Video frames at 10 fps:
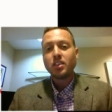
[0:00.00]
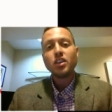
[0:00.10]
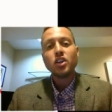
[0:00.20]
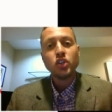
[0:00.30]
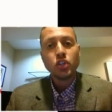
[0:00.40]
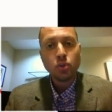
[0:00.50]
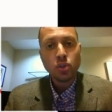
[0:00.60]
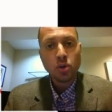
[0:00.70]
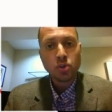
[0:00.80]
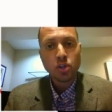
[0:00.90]
do
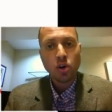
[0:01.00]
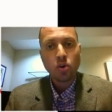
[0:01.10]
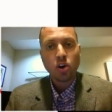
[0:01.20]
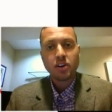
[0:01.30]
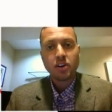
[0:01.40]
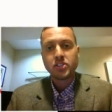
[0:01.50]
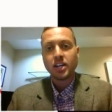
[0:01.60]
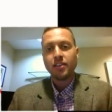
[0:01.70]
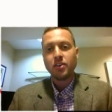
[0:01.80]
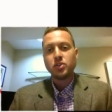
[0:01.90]
those note cards, study
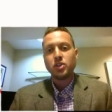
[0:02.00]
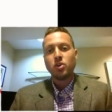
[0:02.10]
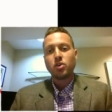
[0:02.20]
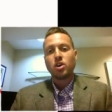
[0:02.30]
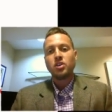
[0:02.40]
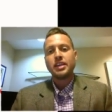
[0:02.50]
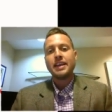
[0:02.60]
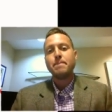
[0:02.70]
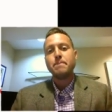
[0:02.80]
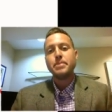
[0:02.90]
those note cards, and
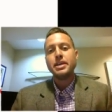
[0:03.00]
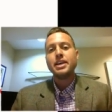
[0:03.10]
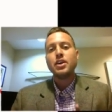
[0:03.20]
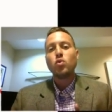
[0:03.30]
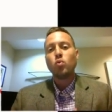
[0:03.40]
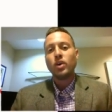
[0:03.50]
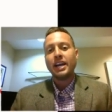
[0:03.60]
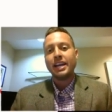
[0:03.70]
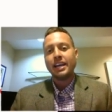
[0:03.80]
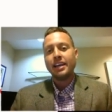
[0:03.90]
be
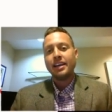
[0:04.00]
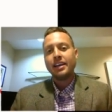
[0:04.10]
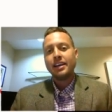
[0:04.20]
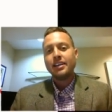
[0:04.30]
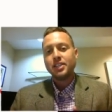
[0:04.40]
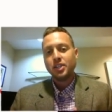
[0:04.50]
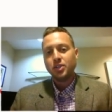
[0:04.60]
ready to do